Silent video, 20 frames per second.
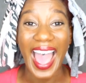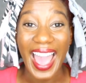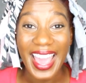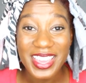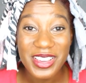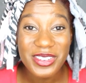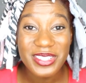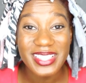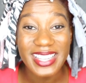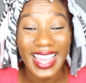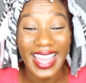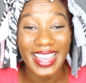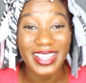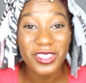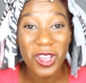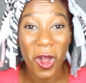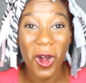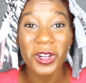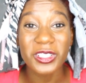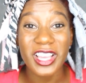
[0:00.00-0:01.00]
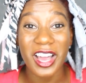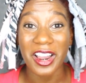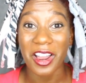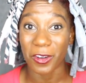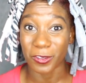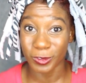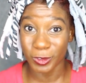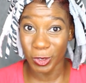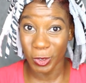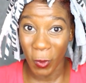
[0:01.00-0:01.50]
I used a total
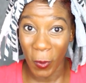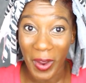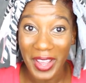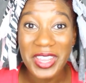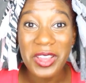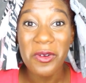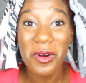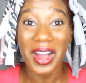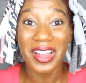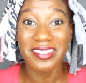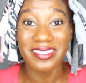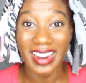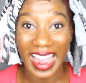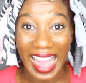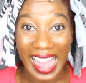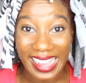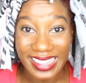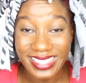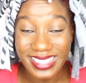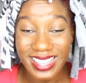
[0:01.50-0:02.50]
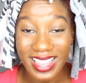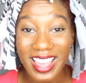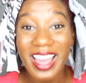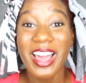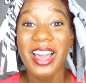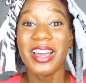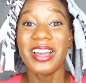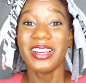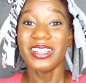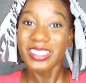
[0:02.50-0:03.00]
of 21 rags
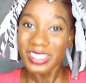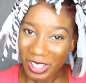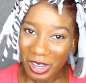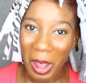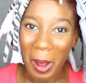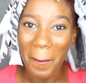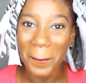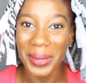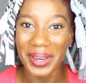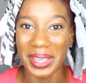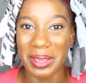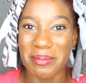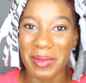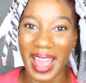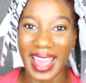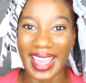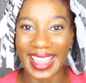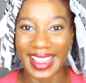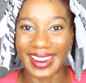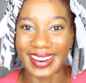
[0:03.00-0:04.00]
to complete my